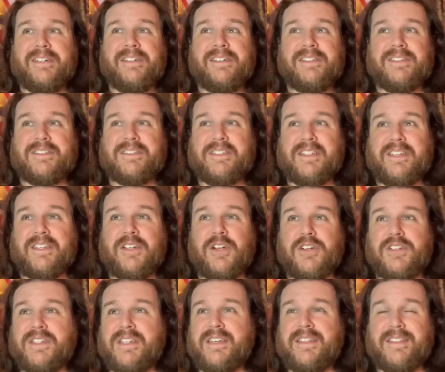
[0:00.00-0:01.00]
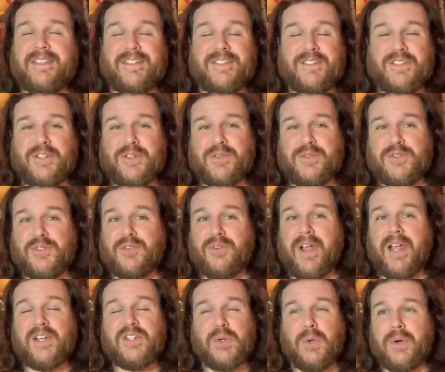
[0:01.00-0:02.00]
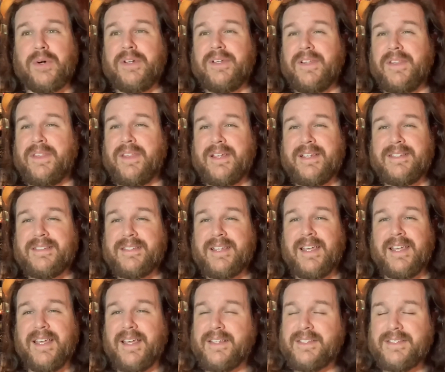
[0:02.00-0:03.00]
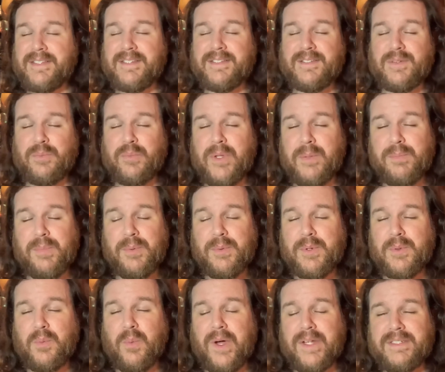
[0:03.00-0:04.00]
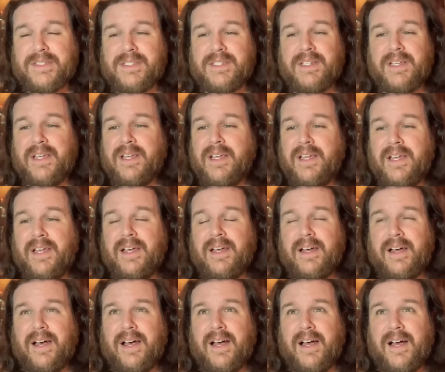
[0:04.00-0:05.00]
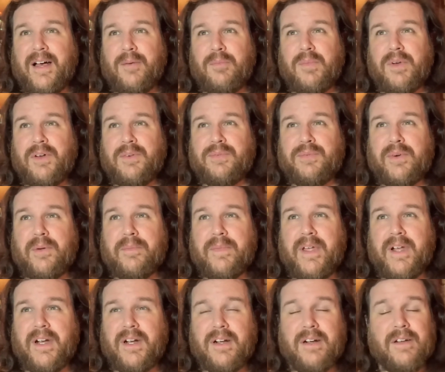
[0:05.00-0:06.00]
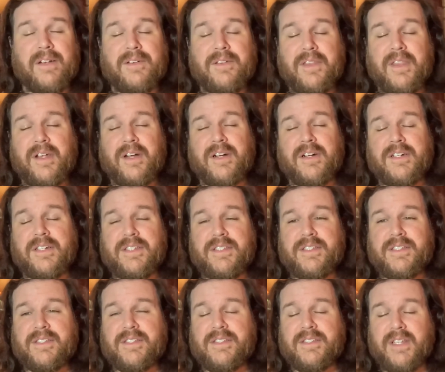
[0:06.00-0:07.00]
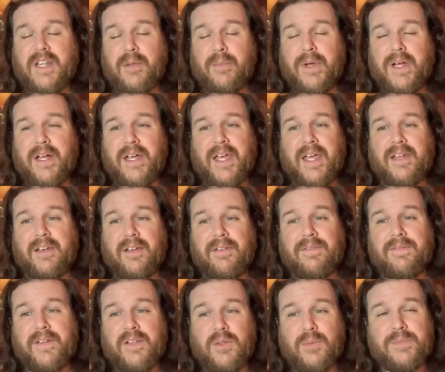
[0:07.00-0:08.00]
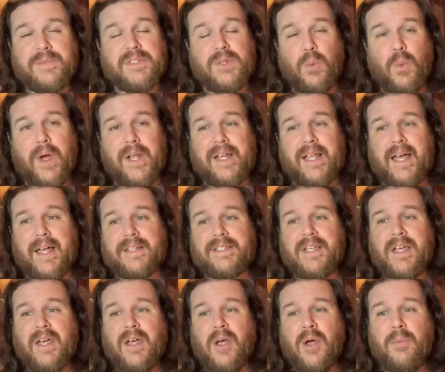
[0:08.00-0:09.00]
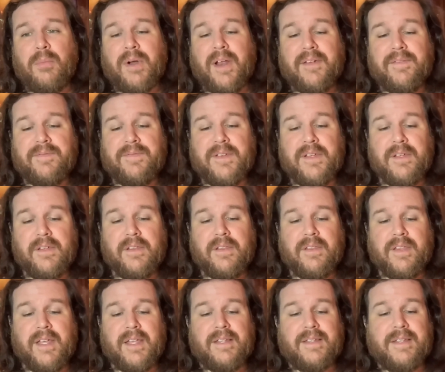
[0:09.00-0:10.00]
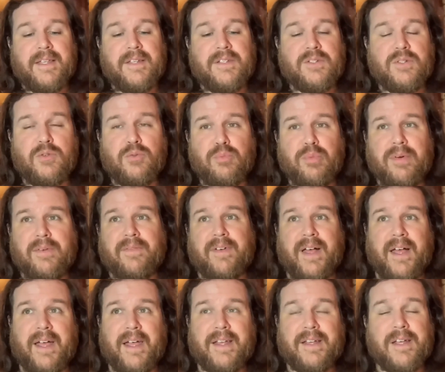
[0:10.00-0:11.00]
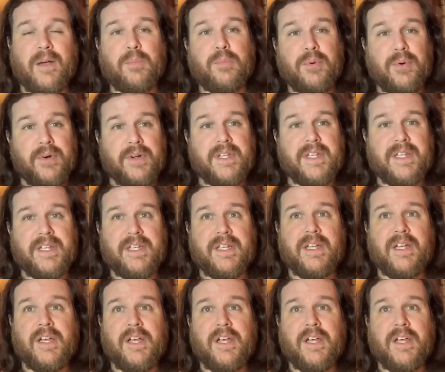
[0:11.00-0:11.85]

sink your teeth into directorial things, I guess, that some people would want from their cinema and films and whatnot. But I feel that they do provide a pretty